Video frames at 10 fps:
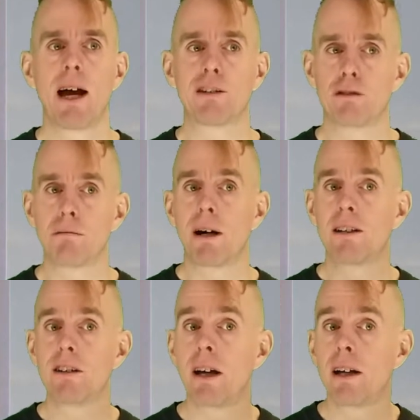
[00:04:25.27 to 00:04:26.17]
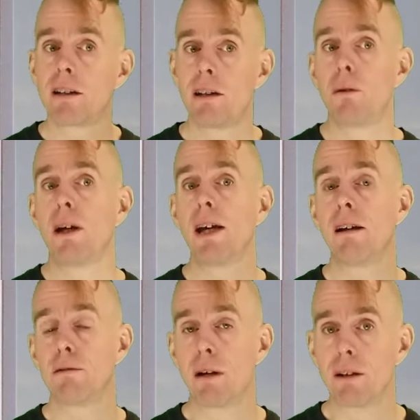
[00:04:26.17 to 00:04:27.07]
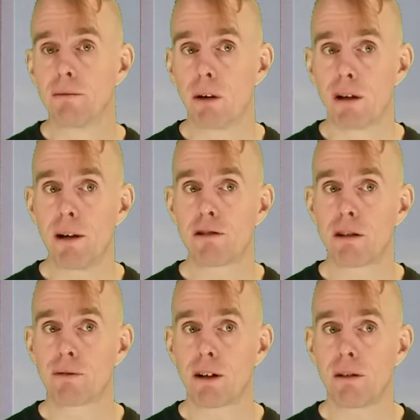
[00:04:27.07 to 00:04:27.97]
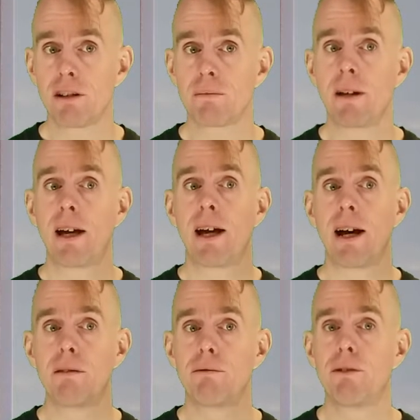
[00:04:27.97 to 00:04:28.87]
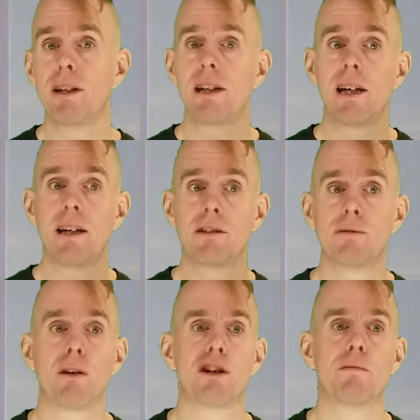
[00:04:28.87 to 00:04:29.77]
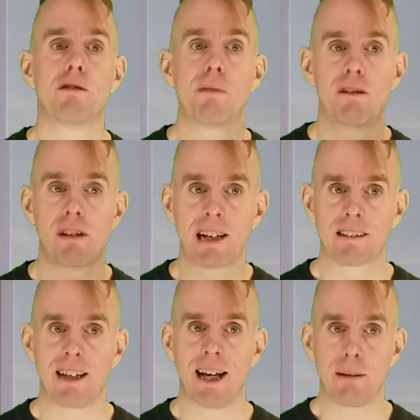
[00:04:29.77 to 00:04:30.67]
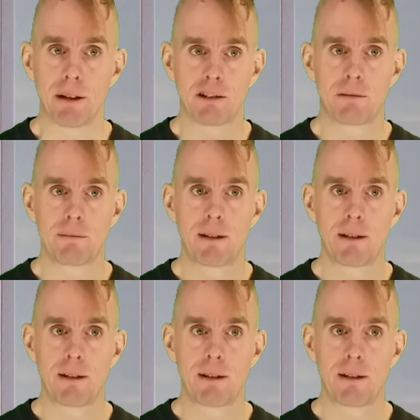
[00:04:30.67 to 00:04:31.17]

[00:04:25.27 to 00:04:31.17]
As a reminder, Q here is my volumetric flow rate, and V is the volume of my reactor element.